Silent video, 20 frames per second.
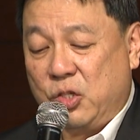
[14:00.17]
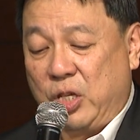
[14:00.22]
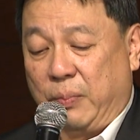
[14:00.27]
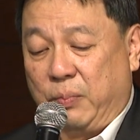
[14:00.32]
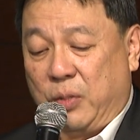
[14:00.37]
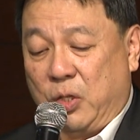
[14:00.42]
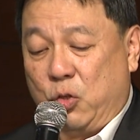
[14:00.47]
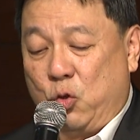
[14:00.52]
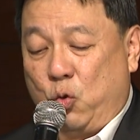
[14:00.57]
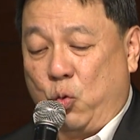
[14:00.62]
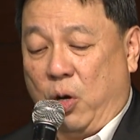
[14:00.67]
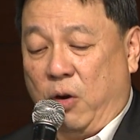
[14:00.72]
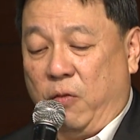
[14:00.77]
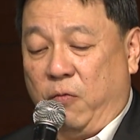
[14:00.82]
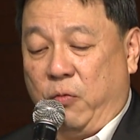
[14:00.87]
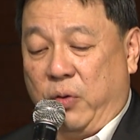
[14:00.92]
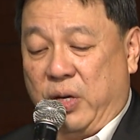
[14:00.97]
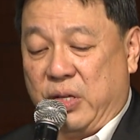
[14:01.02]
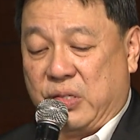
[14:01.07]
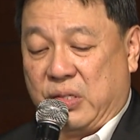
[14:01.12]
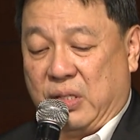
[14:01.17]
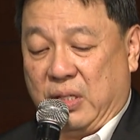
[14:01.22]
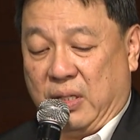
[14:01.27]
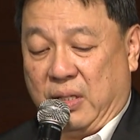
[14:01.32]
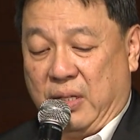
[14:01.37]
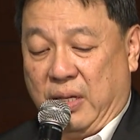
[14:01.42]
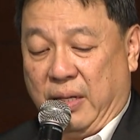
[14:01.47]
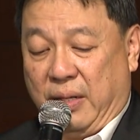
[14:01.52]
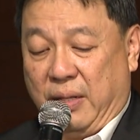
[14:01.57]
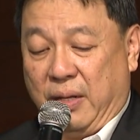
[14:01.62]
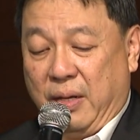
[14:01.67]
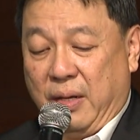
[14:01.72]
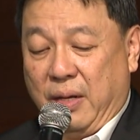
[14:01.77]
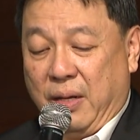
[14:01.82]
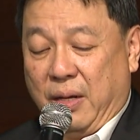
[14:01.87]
12:13.